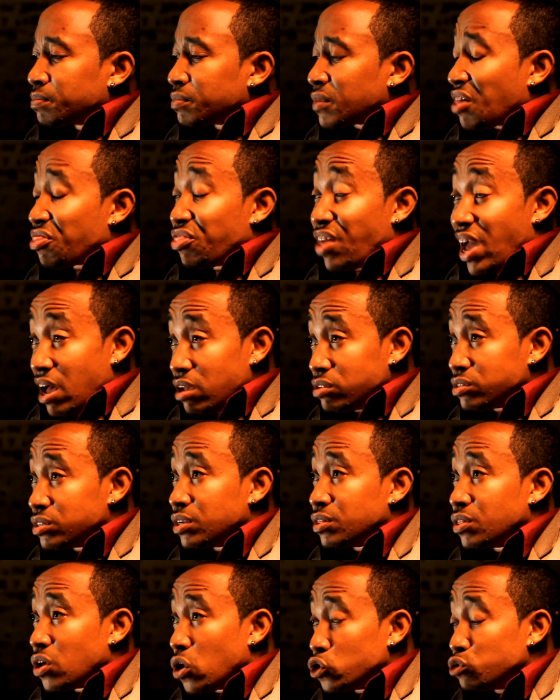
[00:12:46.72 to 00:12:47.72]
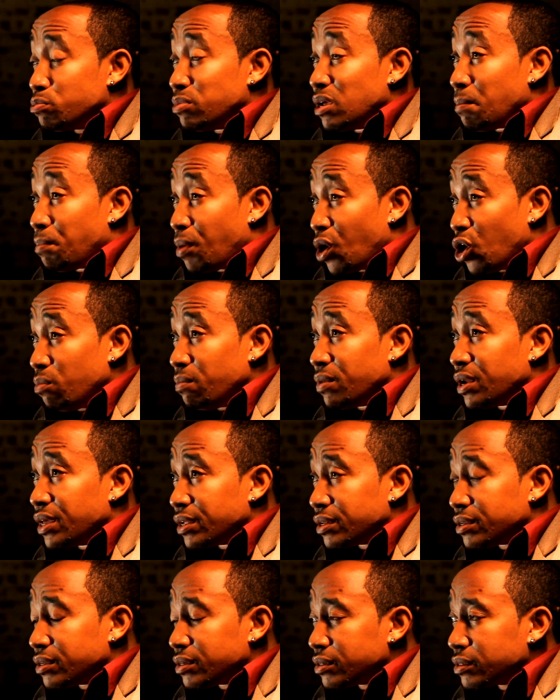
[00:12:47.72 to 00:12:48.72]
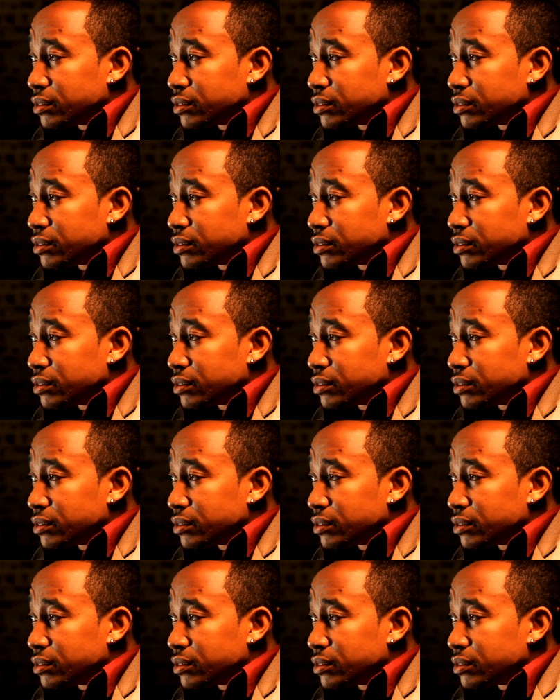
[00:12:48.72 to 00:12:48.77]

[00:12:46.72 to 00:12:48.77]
1,000 of those being permanent.